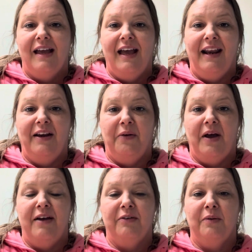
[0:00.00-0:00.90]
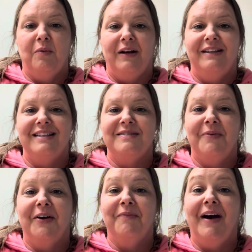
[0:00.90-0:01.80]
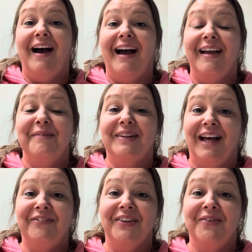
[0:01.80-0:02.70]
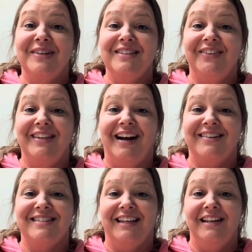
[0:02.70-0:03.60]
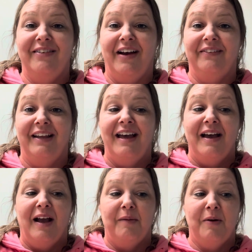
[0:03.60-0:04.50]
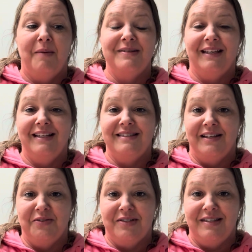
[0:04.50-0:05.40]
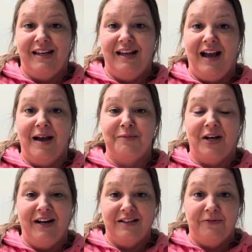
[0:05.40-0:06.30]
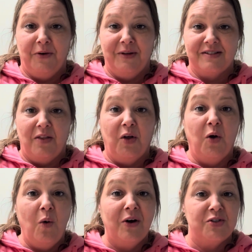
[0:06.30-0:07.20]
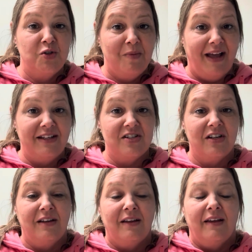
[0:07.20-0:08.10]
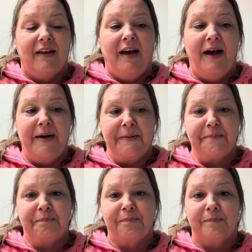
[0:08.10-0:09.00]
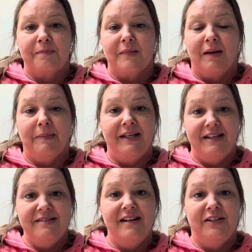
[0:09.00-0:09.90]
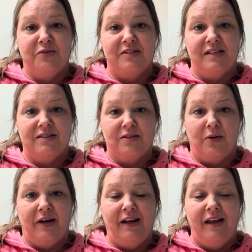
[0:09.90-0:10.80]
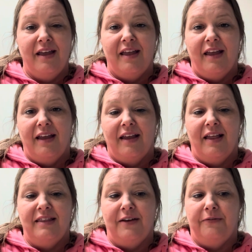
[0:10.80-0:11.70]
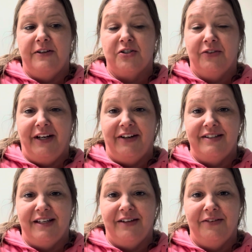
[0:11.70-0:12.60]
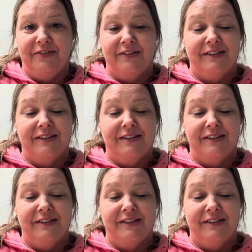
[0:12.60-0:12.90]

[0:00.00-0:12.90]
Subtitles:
and I know not everyone wanted this book, but I am glad for the ones of you that are sticking around. I promise it gets interesting. I'm trying not to focus on the gore too much, but it is an interesting story, and the official narrative